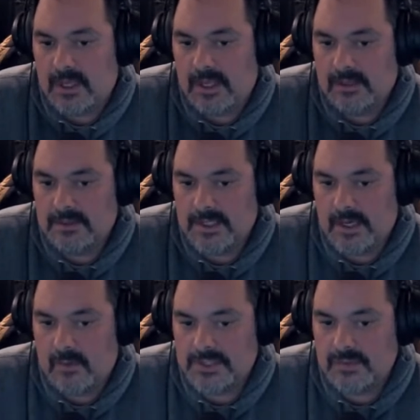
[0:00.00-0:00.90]
and
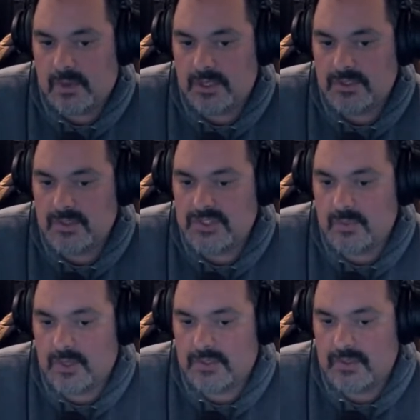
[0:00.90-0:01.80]
uh, what you want to do is
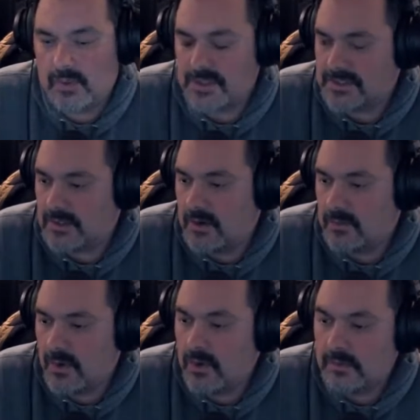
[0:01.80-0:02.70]
you want to do a slow
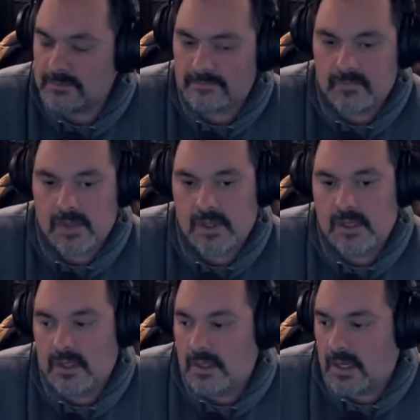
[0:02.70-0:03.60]
roll.
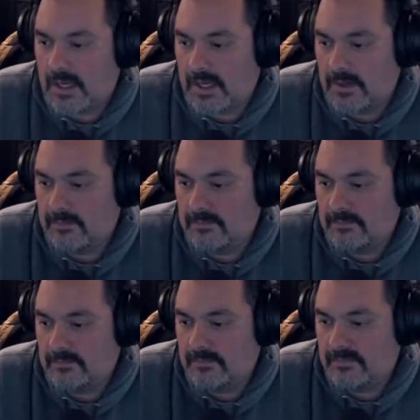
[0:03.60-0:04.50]
Um,
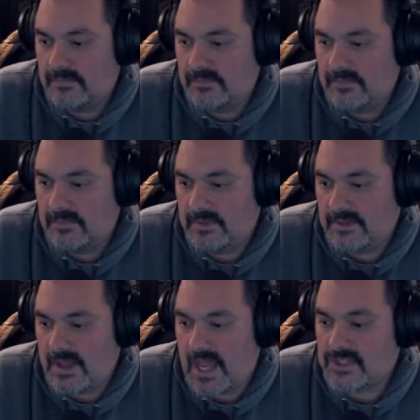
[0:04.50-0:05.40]

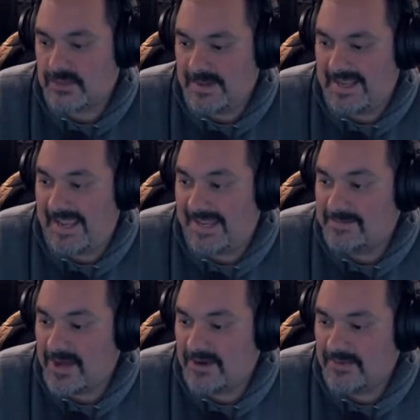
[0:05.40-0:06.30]
I should be a hand
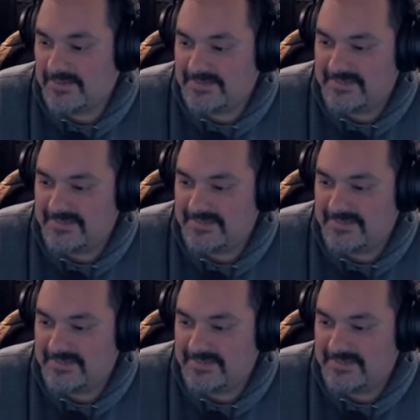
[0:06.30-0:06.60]
model.